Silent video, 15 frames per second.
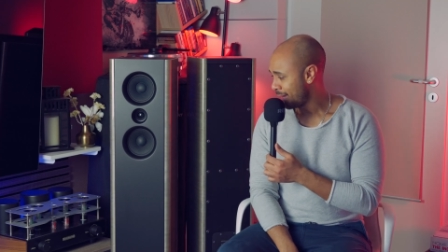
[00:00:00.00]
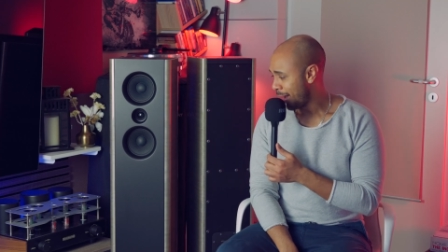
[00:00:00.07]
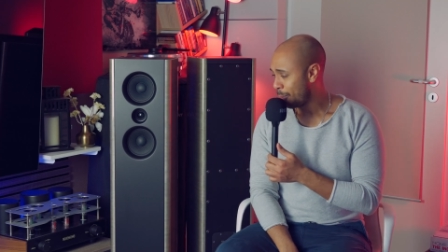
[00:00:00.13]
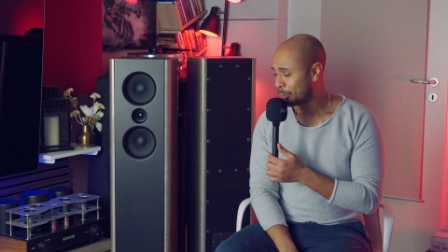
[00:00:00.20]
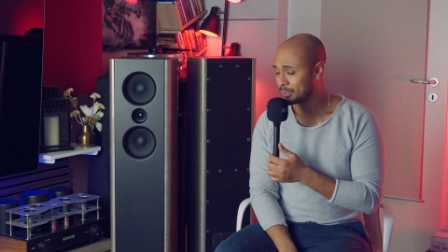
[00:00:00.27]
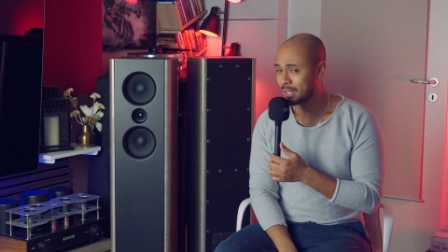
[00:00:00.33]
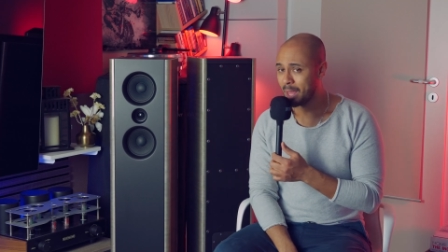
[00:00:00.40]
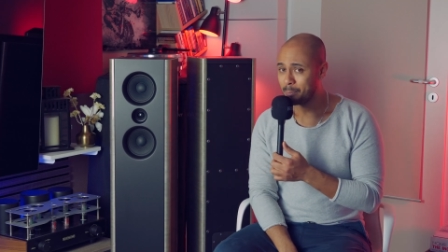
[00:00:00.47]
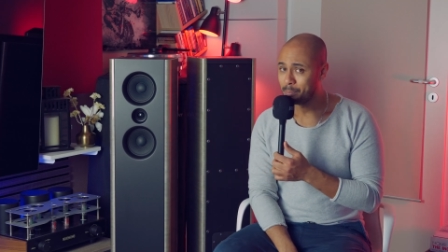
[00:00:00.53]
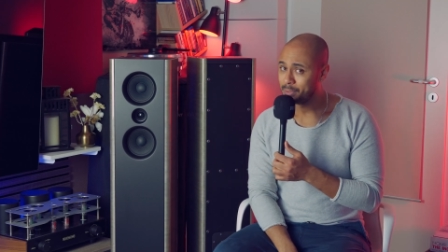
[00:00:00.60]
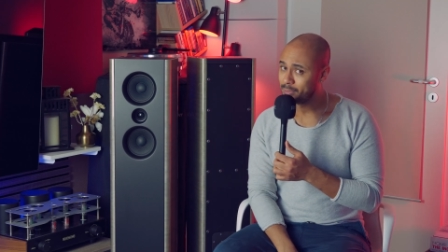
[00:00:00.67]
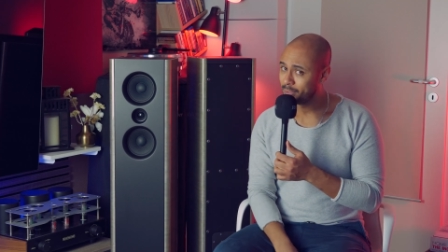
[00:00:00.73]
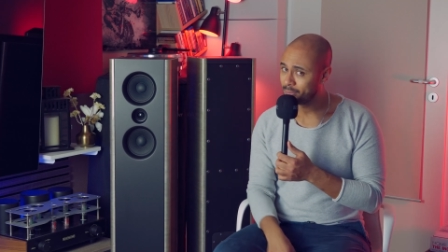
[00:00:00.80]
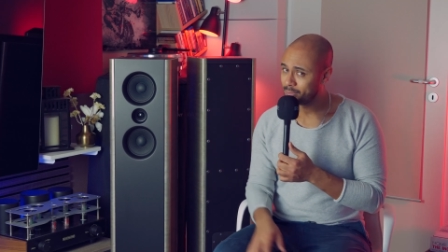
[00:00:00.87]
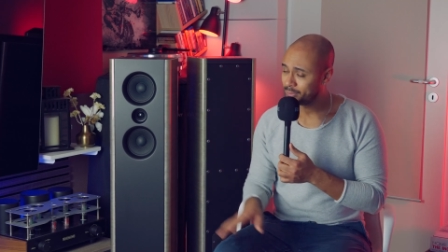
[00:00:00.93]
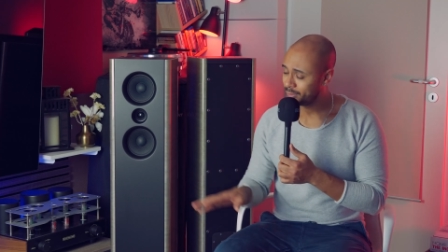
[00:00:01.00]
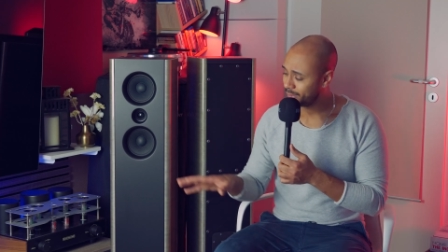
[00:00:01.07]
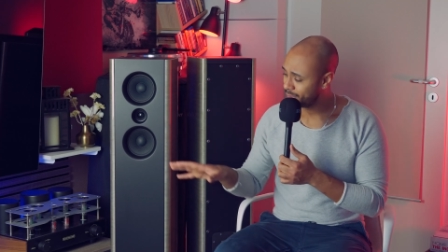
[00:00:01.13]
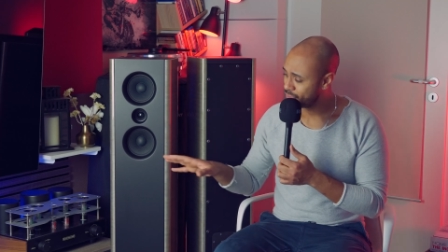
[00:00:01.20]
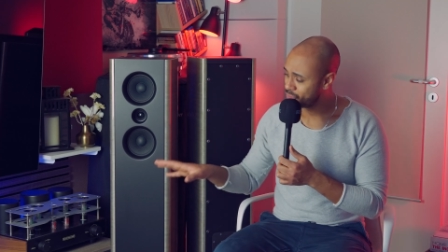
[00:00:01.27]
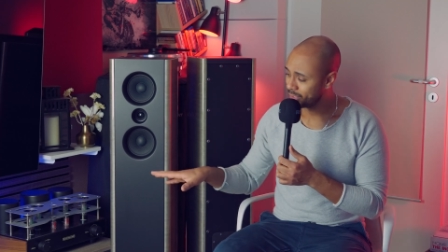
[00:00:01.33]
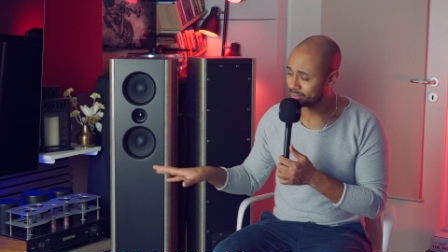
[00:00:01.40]
I was happy that
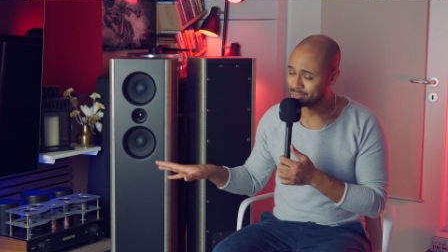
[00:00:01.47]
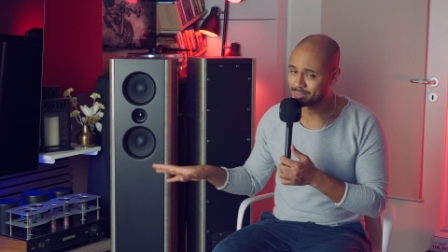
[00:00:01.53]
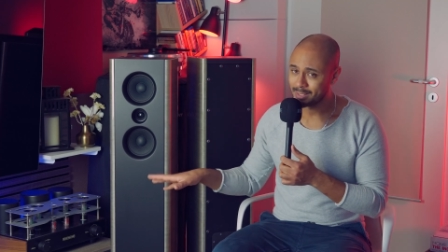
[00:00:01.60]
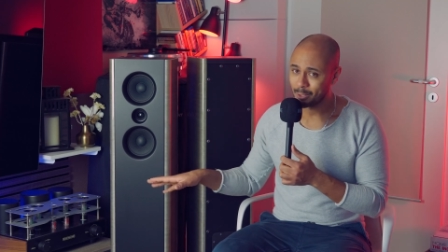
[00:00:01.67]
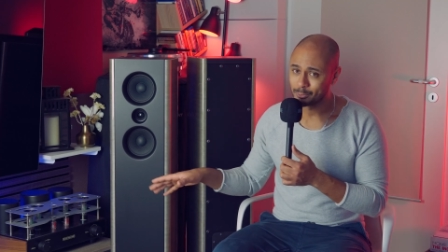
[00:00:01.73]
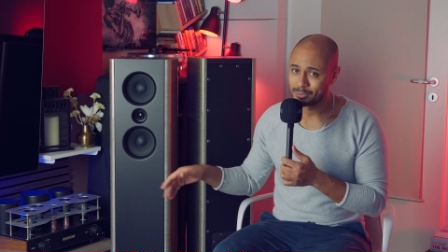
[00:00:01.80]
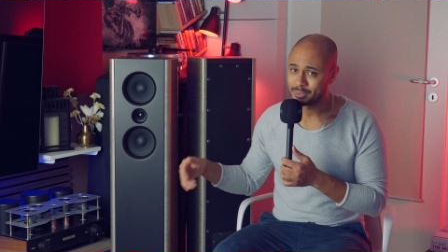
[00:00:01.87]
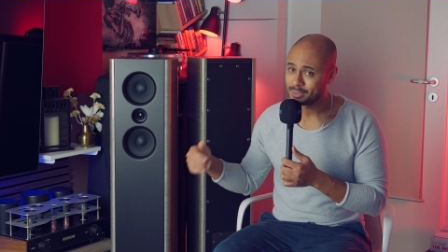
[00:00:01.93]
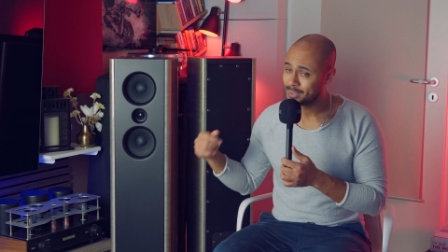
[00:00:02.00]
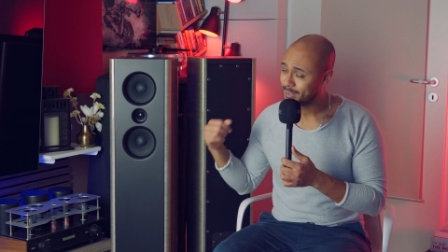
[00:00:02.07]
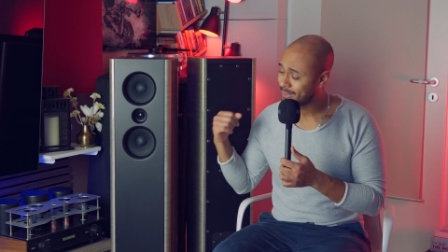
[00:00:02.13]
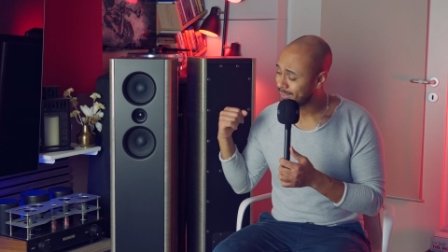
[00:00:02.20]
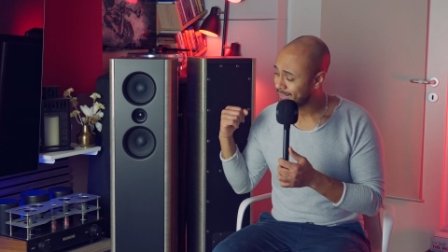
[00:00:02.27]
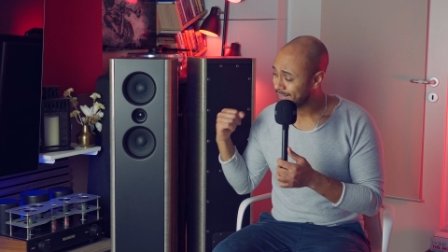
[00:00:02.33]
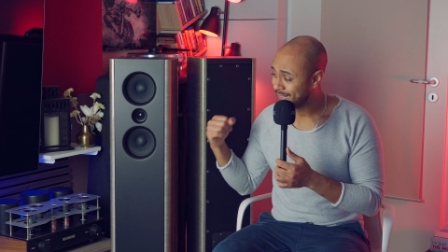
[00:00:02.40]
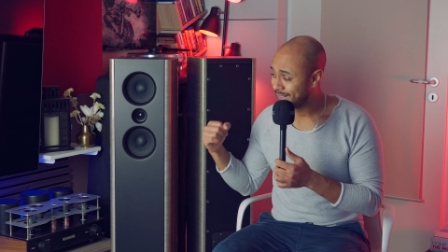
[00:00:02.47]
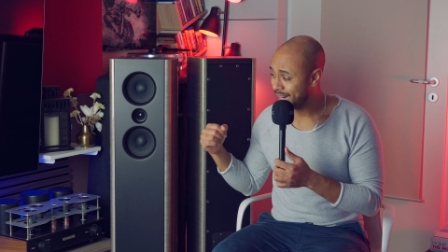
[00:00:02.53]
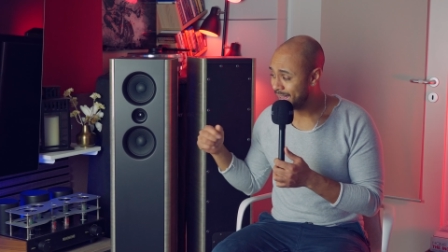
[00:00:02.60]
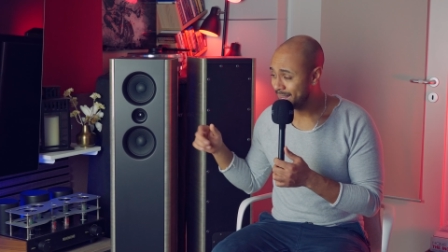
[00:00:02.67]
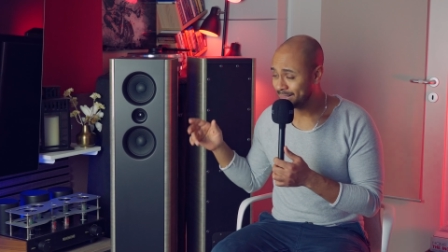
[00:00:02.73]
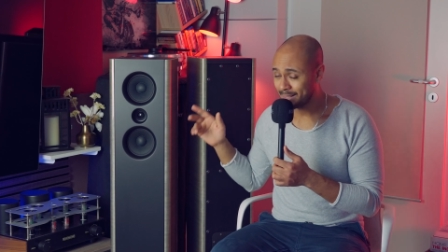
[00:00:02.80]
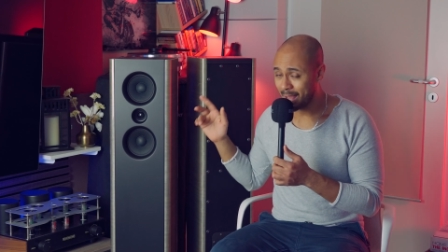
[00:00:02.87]
it just sounds
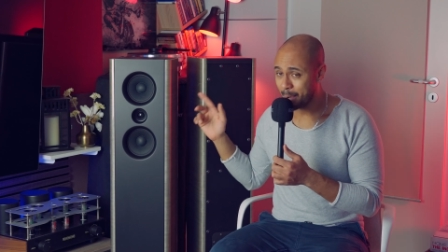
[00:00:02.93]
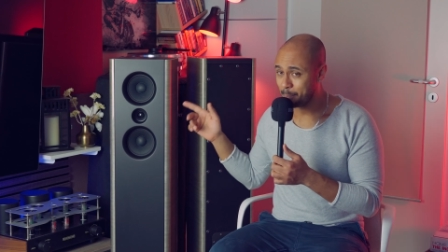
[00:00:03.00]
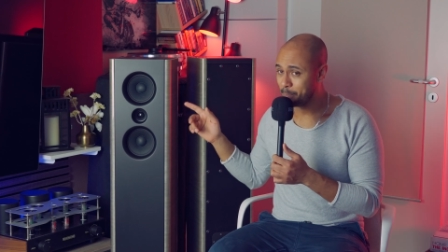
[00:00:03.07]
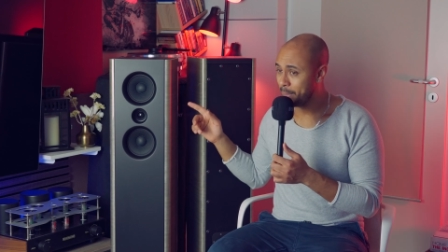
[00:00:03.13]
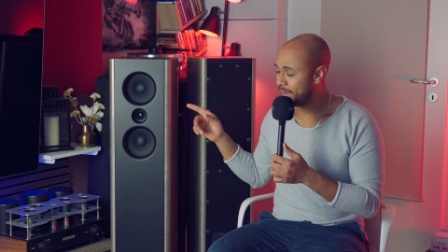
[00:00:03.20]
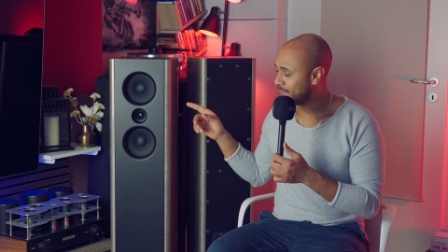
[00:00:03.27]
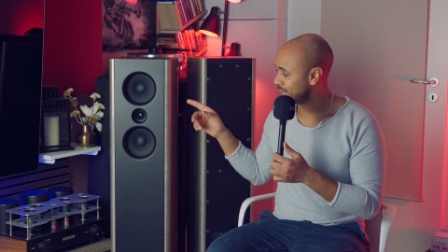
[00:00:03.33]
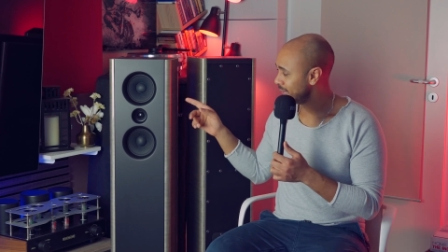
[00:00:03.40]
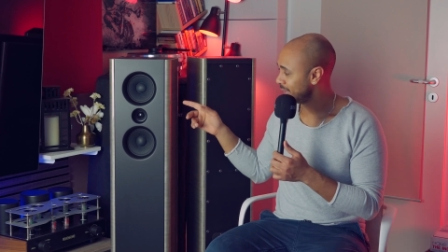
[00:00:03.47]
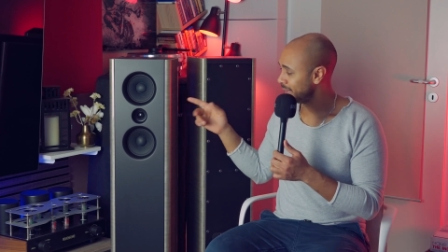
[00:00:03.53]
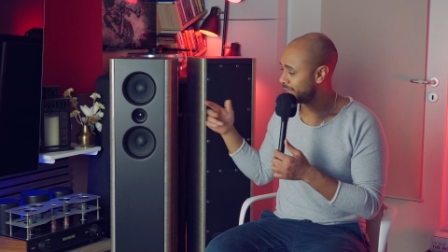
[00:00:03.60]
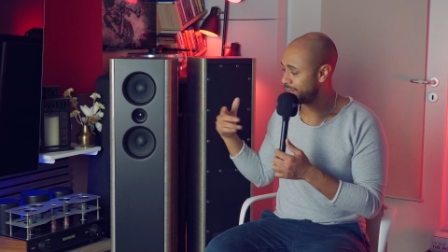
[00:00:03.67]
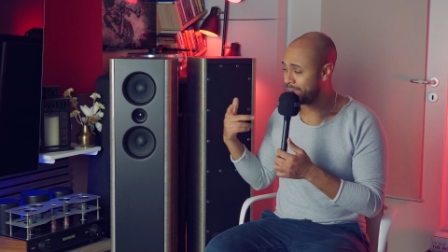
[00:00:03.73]
great, amazing.